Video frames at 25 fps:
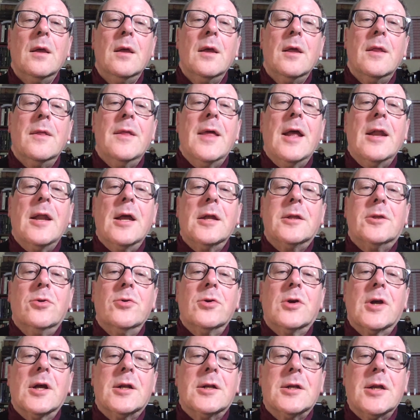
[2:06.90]
Then I
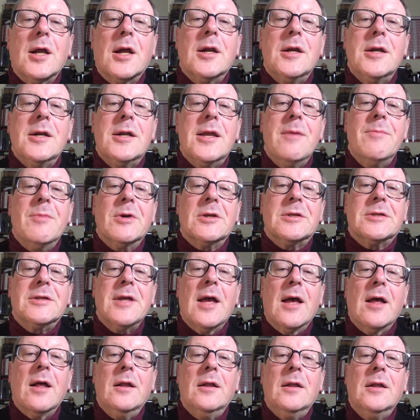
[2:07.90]
took a turn to
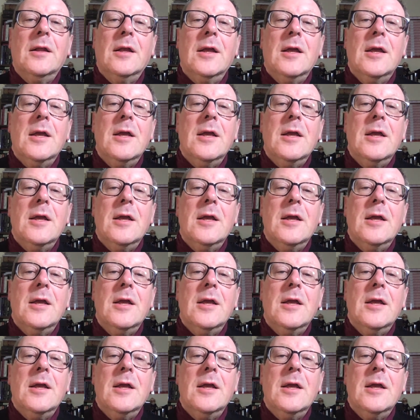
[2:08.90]
mysel